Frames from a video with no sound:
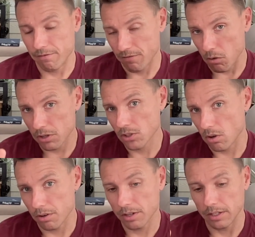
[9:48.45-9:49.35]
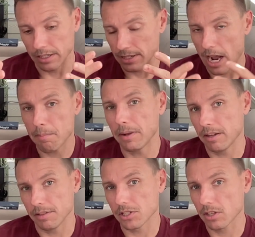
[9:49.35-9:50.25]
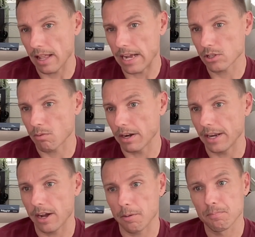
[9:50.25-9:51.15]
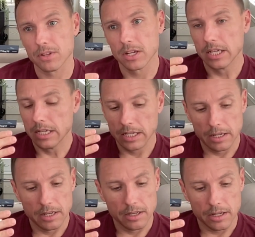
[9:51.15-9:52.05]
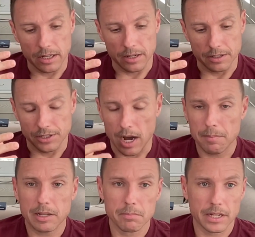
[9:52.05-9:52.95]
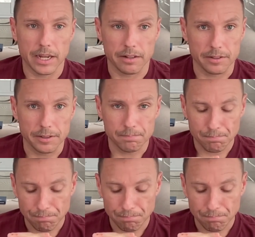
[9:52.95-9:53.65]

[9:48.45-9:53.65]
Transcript: focus on the top end of this class right now. Dominique McKinley,